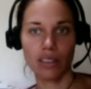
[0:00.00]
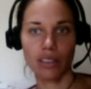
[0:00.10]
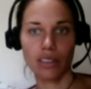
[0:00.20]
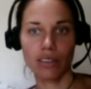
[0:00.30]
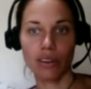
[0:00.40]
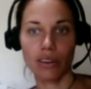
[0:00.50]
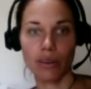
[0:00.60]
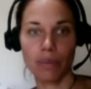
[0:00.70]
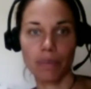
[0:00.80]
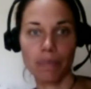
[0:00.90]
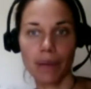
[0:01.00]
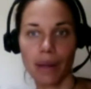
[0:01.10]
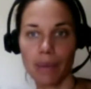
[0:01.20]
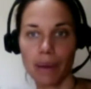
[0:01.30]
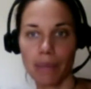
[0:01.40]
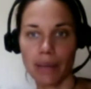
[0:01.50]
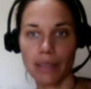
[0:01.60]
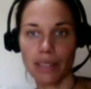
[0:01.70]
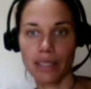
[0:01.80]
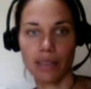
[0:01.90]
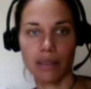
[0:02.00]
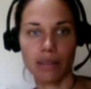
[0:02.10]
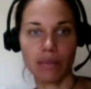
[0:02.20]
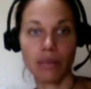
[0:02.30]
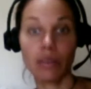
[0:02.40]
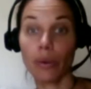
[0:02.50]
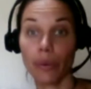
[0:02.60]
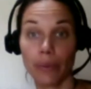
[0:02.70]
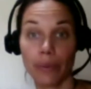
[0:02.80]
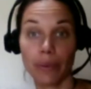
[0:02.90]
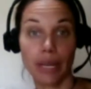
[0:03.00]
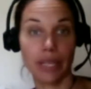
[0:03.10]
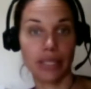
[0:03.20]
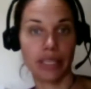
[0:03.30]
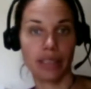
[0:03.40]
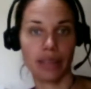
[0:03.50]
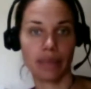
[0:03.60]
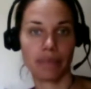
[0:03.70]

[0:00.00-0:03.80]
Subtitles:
Chrome, I might be able to see. No, can't see anything.